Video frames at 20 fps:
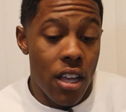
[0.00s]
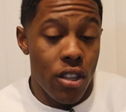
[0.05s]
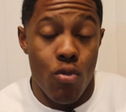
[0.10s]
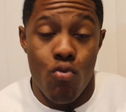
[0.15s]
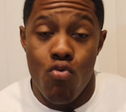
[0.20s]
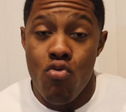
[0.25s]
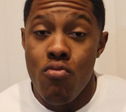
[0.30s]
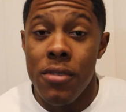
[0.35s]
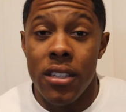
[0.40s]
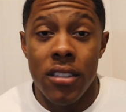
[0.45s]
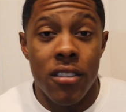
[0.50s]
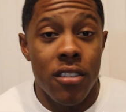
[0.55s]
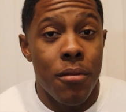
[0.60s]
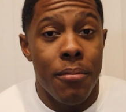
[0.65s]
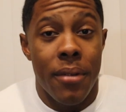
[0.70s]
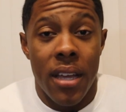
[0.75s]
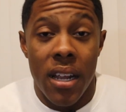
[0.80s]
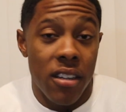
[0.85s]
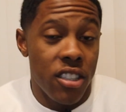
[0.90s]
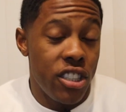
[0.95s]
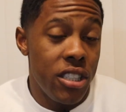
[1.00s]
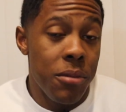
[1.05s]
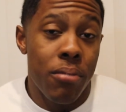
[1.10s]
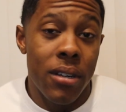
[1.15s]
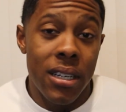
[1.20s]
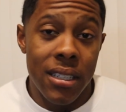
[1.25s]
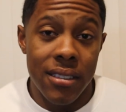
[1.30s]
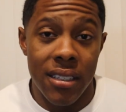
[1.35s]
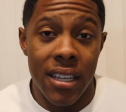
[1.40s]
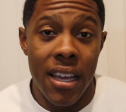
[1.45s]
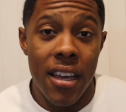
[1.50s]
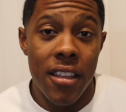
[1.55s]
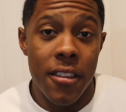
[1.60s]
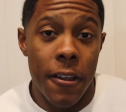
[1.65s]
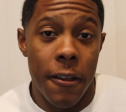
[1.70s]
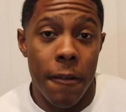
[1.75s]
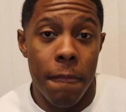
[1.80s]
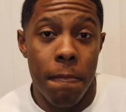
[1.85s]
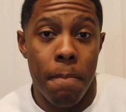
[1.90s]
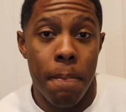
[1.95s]
The room is a little better. She put it
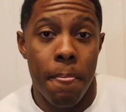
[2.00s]
together.